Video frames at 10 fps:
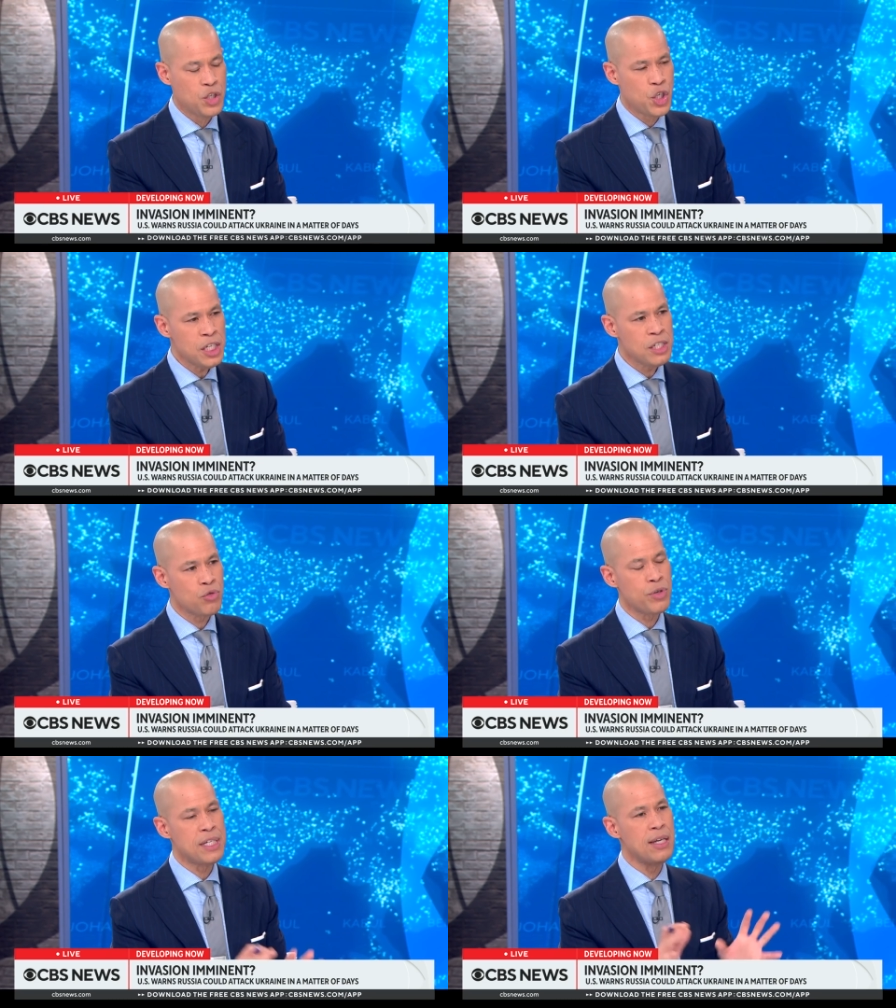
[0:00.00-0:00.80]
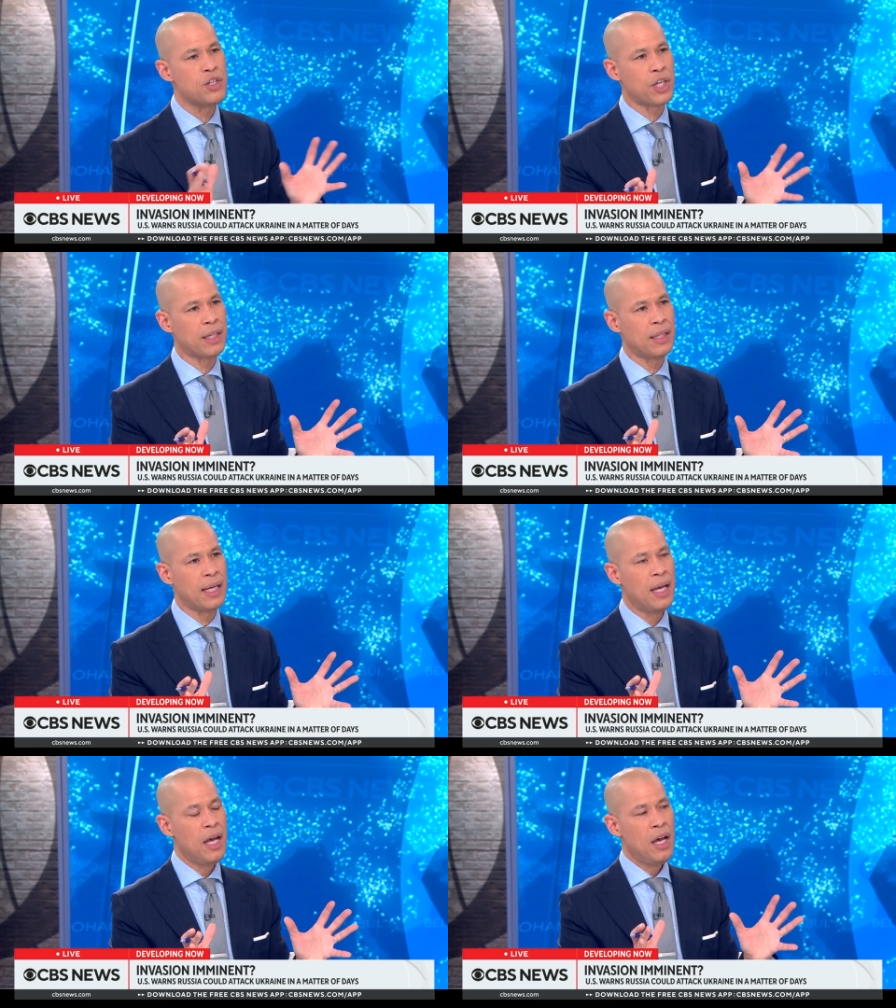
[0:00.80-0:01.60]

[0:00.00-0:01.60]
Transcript: Just strategically,